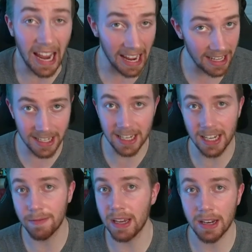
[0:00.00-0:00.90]
any
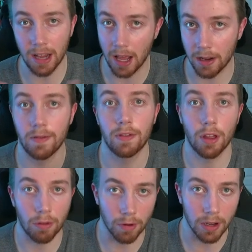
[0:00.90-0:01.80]
team in any of the
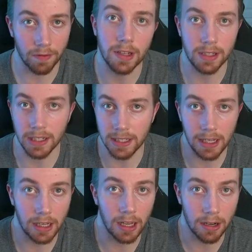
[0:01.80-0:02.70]
three
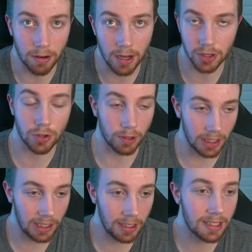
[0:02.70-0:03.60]
VCT international
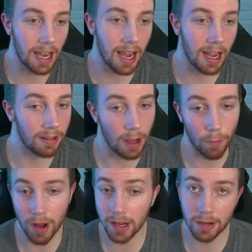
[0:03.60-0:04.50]
leagues, and they
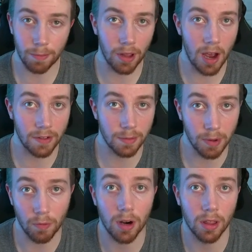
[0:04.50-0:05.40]
went into playoffs
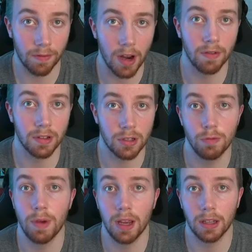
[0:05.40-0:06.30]
being one of the favorites to
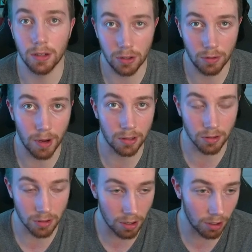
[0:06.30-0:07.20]
make it to Masters
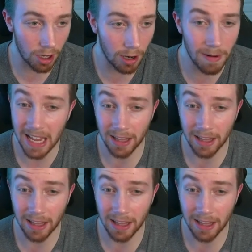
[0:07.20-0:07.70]
Tokyo.